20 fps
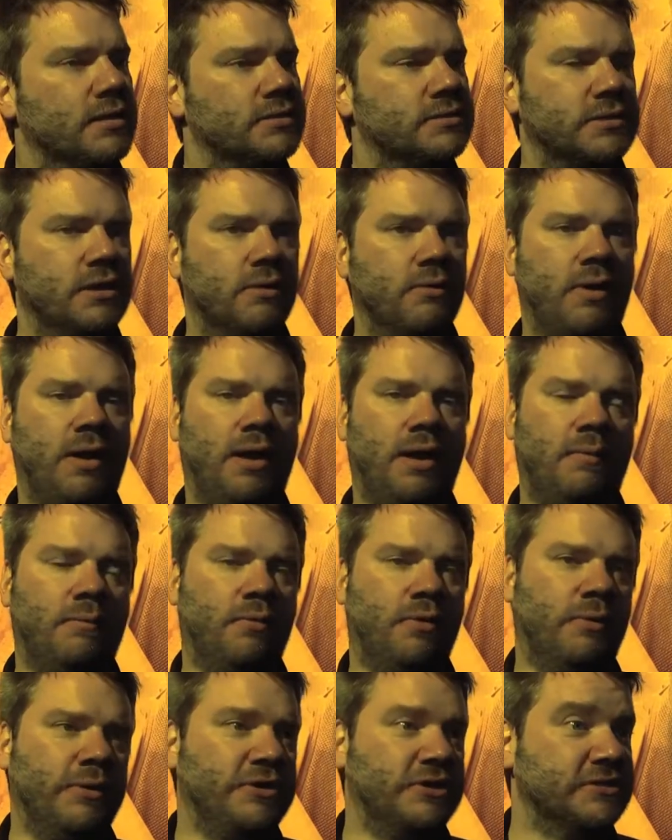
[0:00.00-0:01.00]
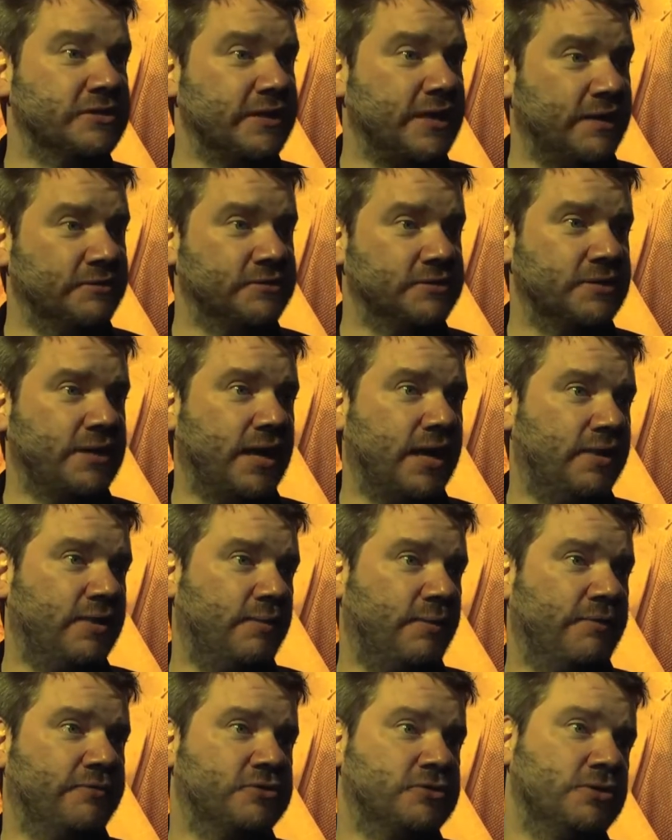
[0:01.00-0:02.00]
So, we just announced today that
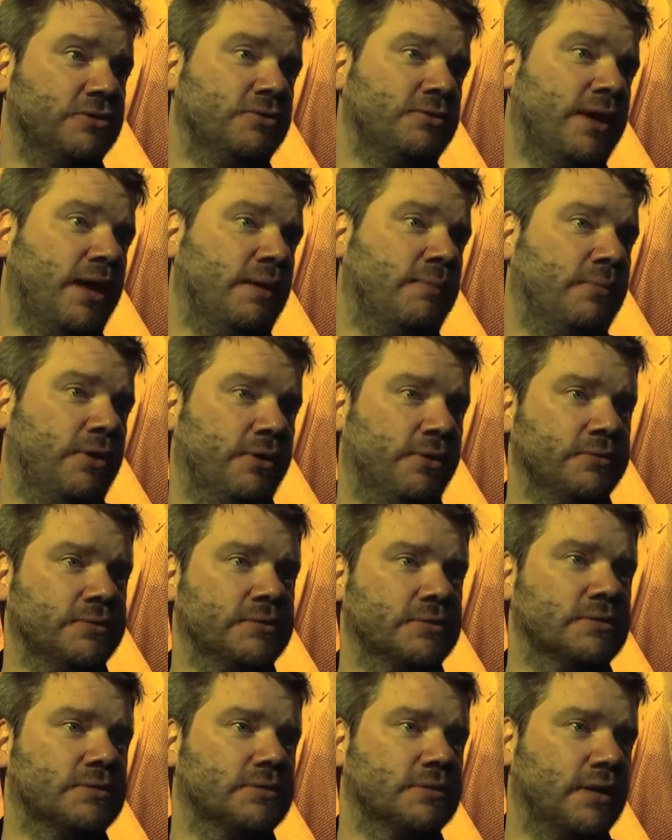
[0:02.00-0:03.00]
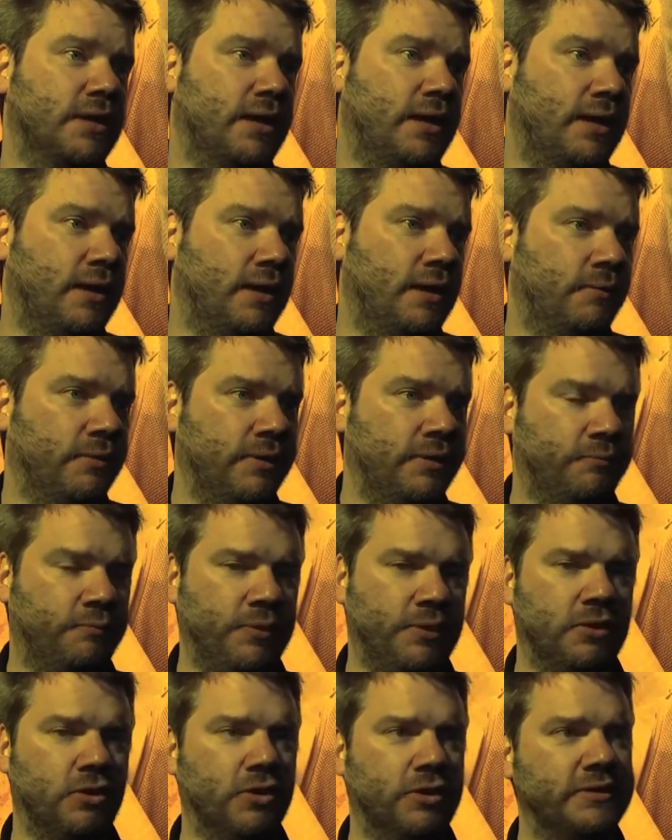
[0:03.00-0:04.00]
we have 2 new game modes.
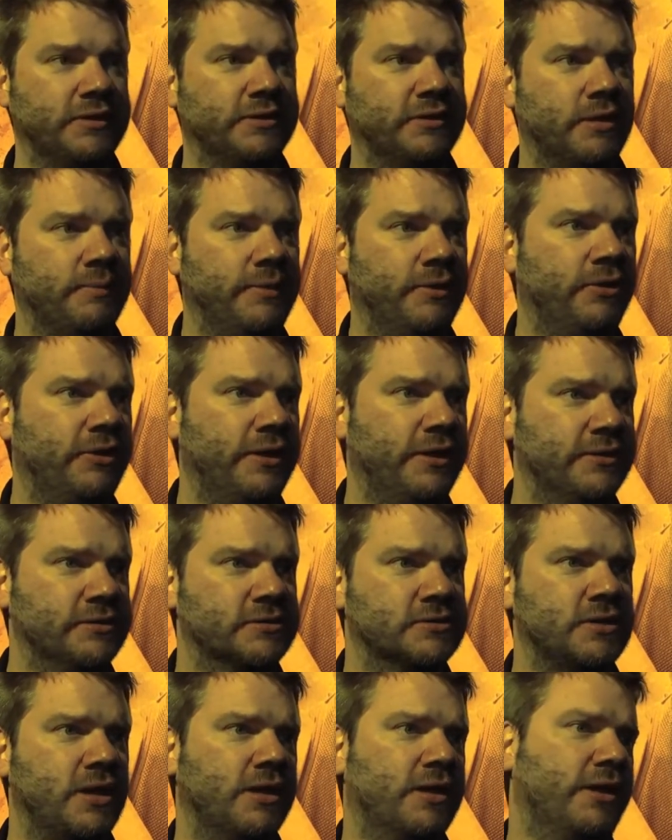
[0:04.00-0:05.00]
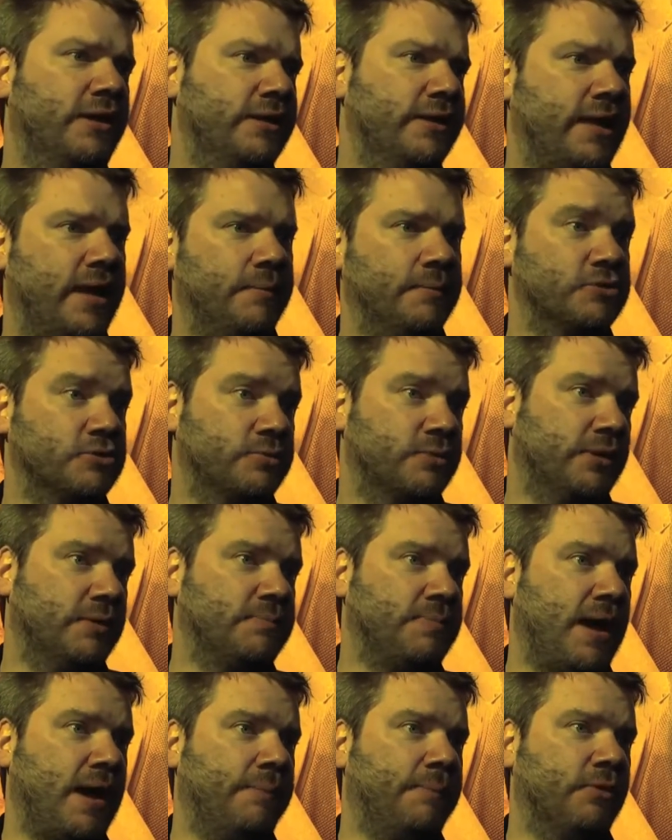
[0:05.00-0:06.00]
We looked at the community and saw Gun Game was a really
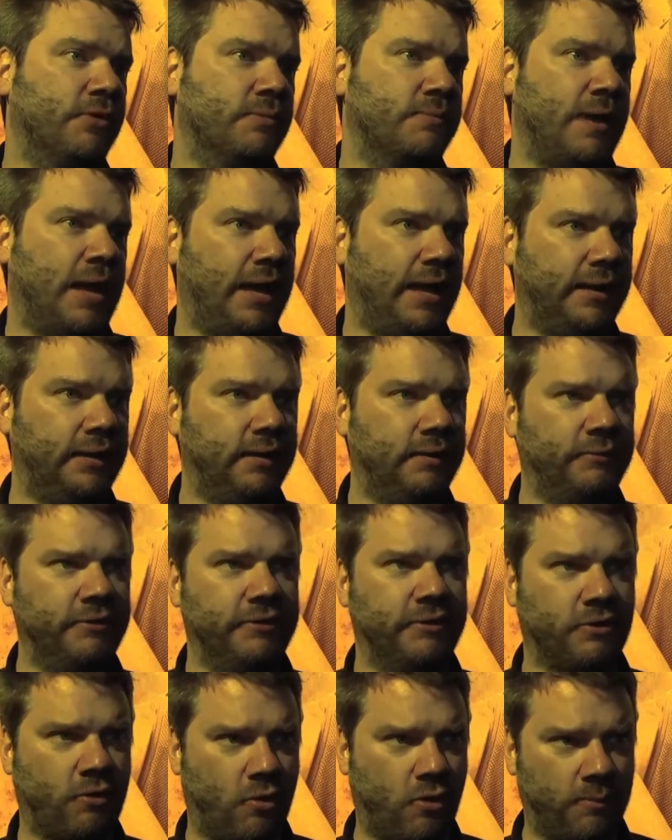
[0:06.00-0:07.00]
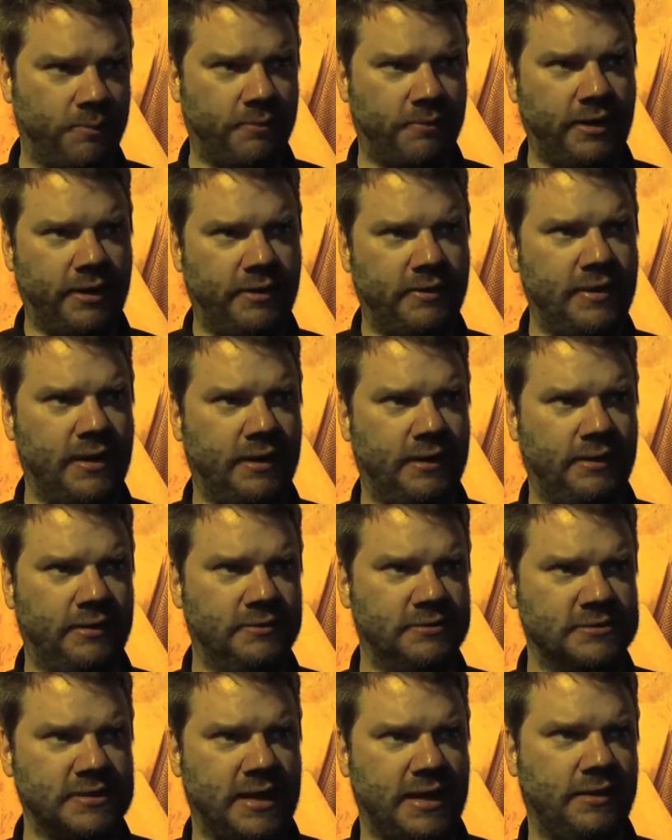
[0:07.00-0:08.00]
popular mod, and we incorporated that
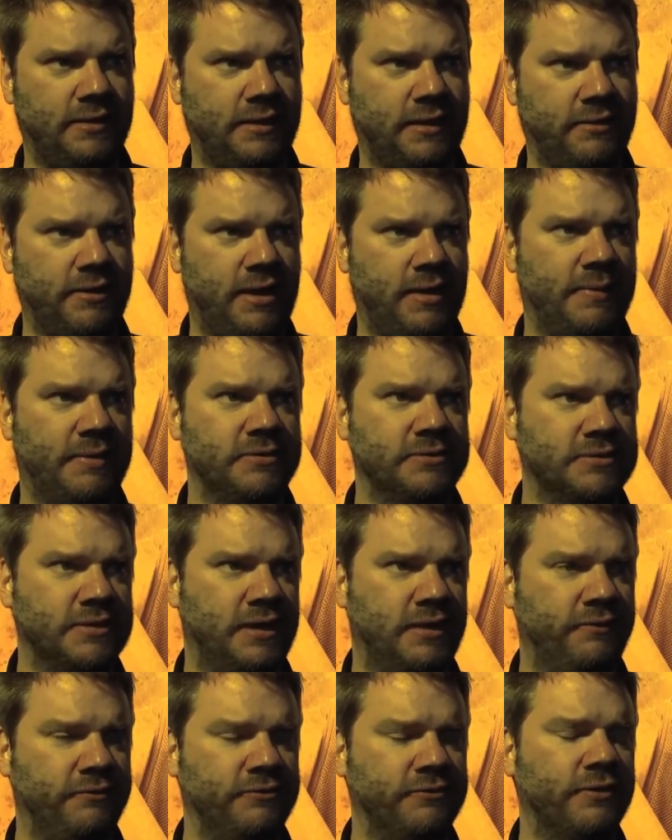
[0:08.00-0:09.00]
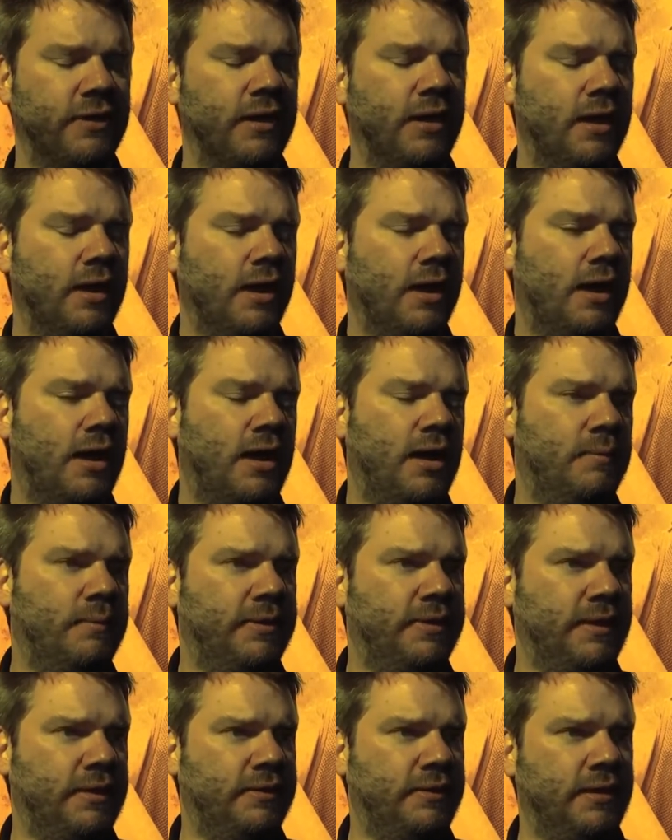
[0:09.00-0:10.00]
inside our game ourselves.
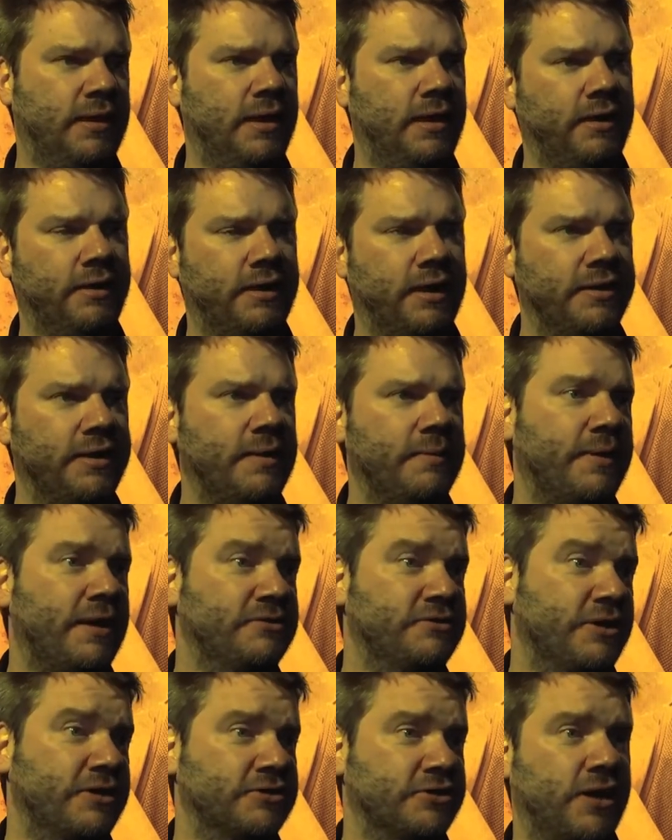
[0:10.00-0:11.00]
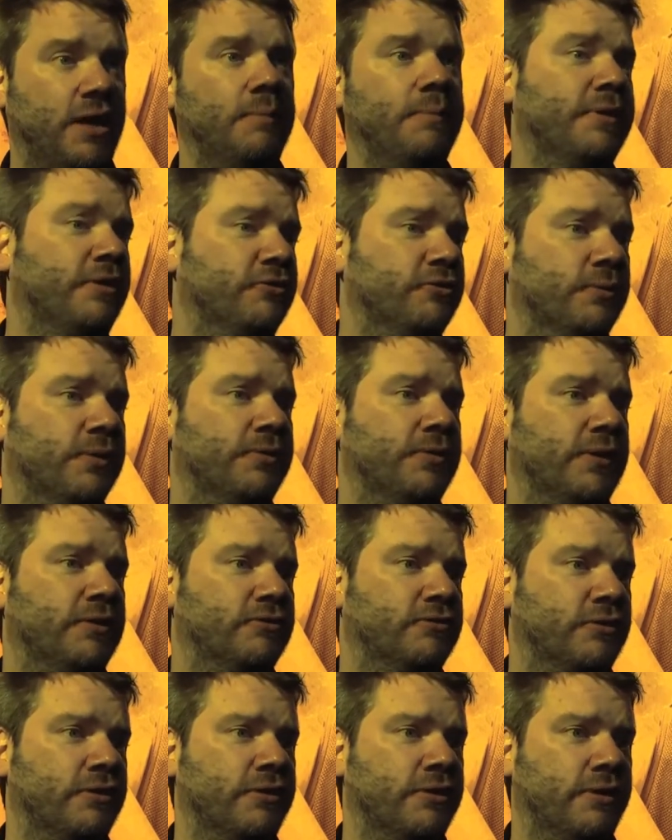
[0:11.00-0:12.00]
And then the Gun Game guys are actually helping us with it.
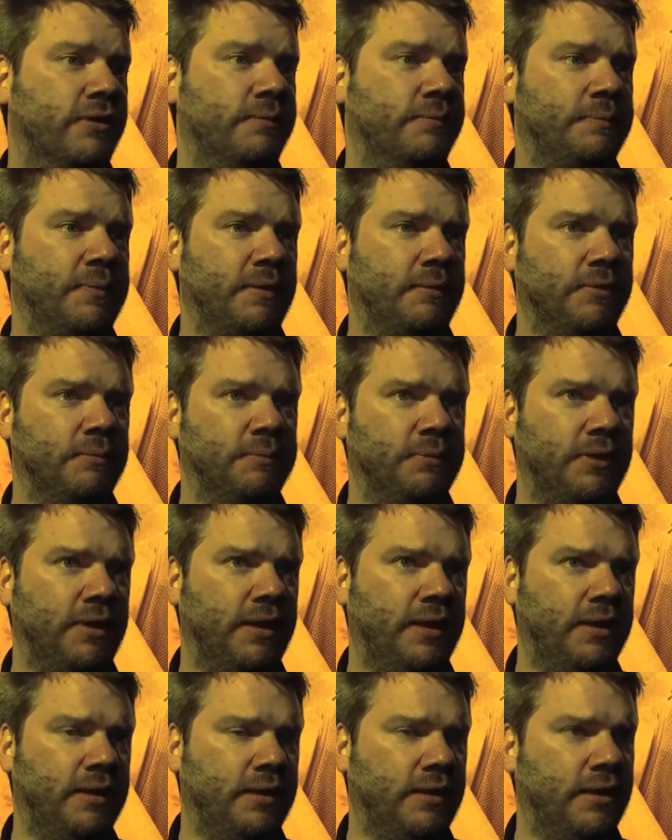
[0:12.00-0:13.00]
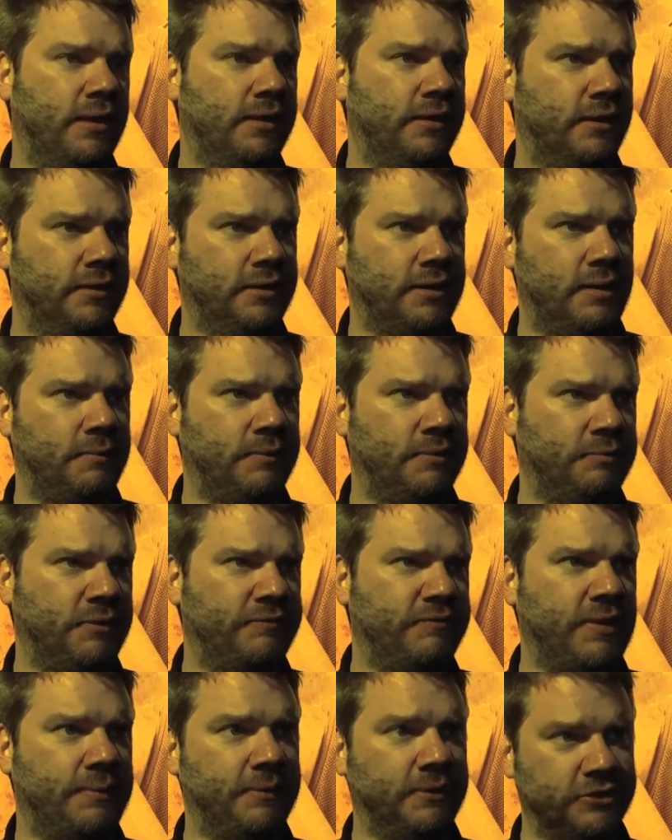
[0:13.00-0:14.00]
So you're going to be able to play Gun Game. We
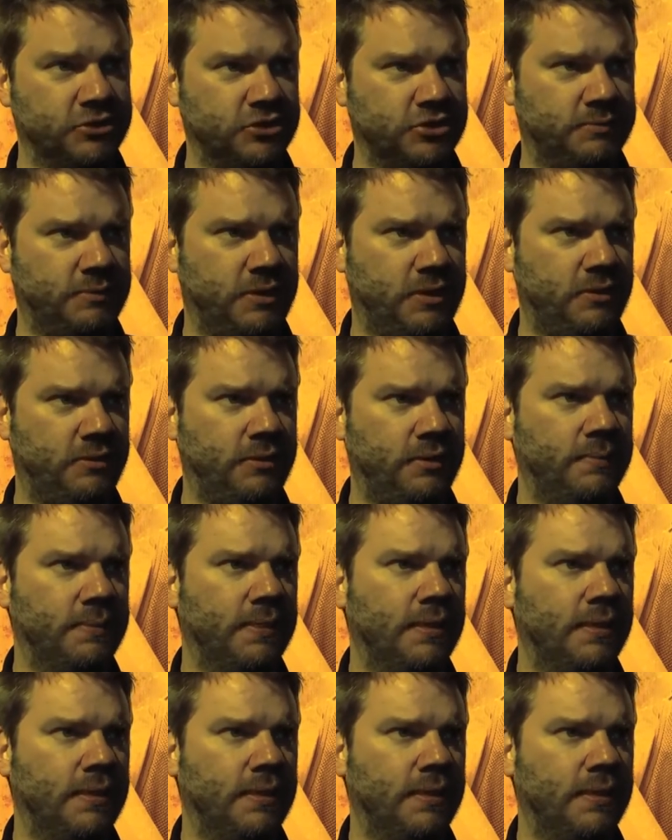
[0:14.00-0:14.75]
have Demolition mode,